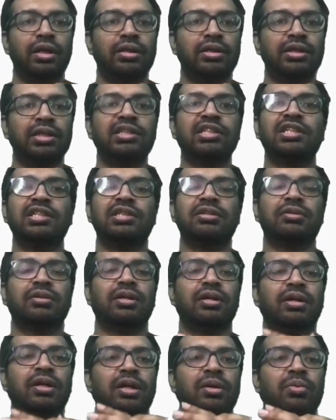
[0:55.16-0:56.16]
This is
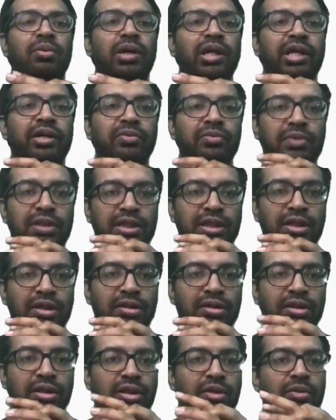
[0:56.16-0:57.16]
what I want.
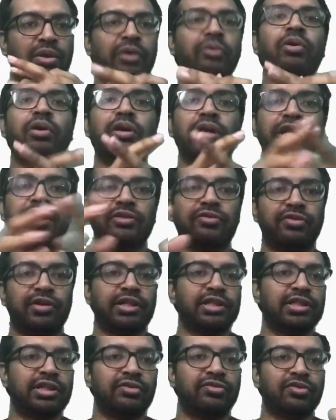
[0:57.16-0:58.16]
Now I want to write a
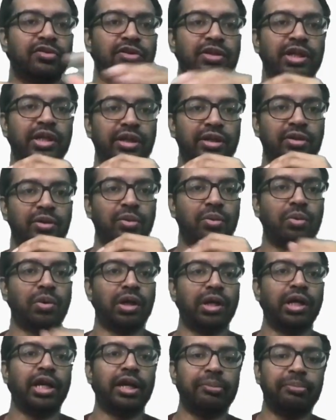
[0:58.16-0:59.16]
function for that. Now
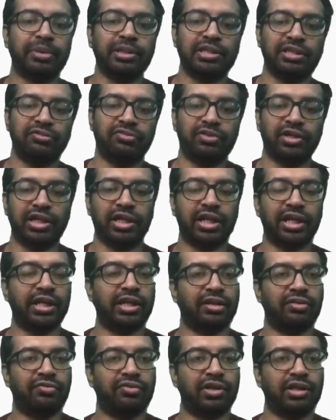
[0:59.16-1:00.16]
what happens if I write
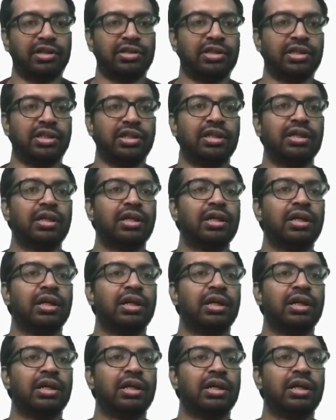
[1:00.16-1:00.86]
a function